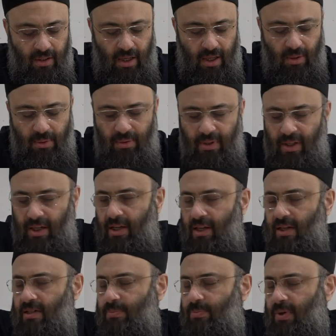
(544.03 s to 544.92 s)
only in
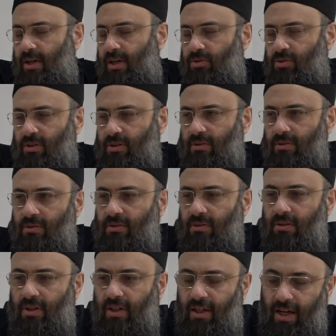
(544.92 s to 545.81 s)
expression.
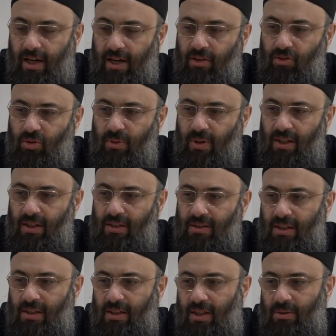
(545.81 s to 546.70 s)
In
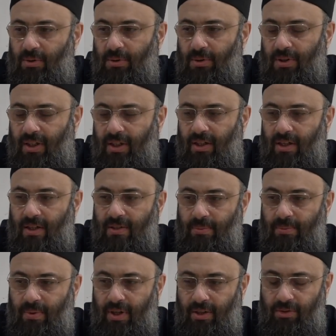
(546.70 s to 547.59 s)
actuality, not only in
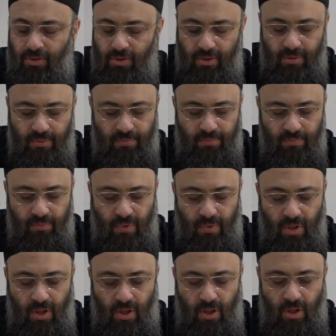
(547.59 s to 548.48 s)
expression.
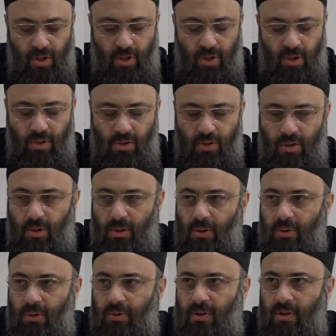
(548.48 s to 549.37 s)

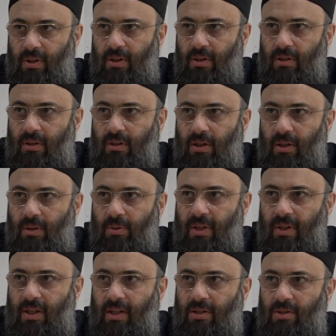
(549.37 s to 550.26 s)
So not
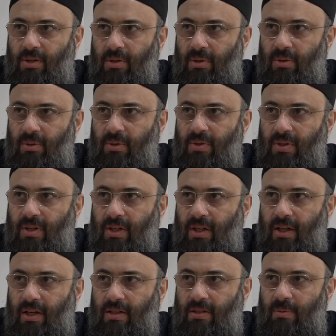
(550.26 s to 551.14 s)
only that you lose
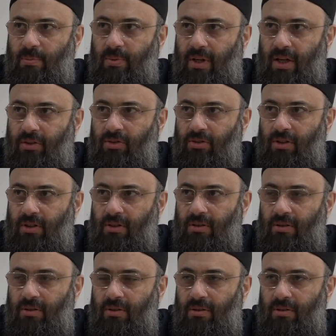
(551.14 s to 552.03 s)
the
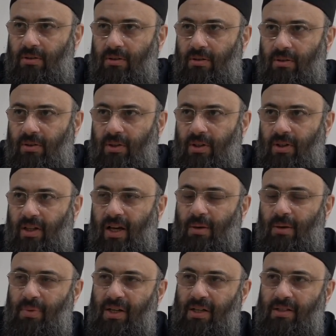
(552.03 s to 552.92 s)
expression, the
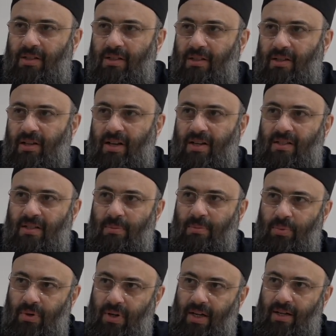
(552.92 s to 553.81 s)
ability to
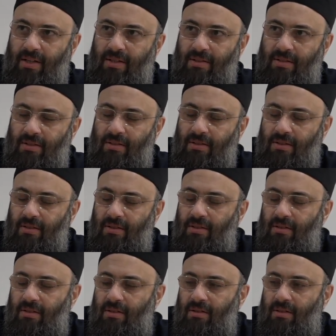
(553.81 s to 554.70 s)
express
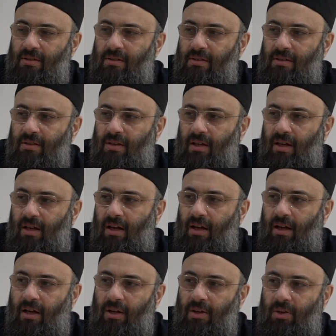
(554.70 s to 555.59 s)

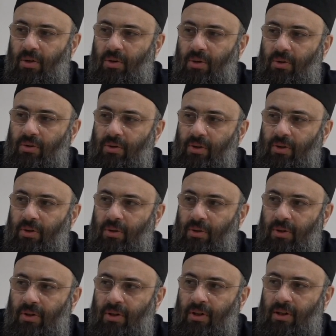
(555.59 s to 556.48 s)
your
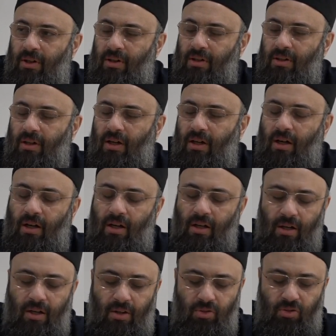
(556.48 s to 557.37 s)

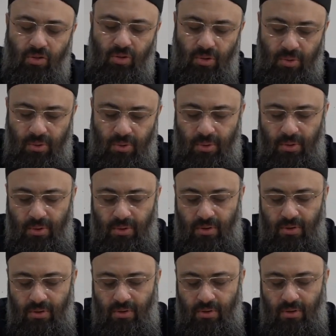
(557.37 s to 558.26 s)
shuhud,